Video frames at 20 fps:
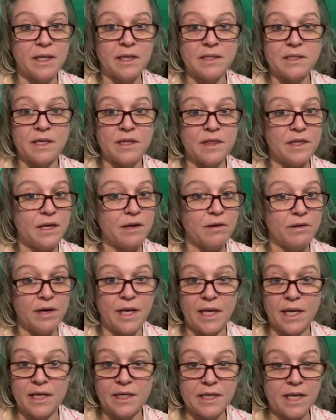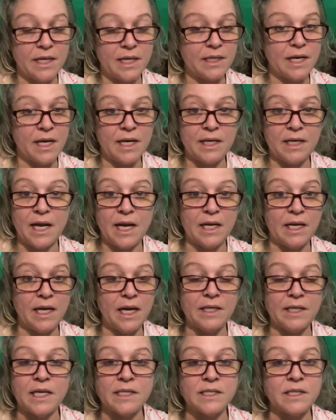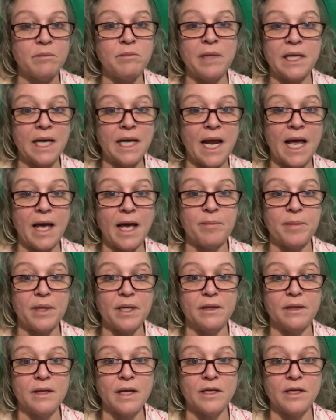It's a theory. It doesn't mean it happened.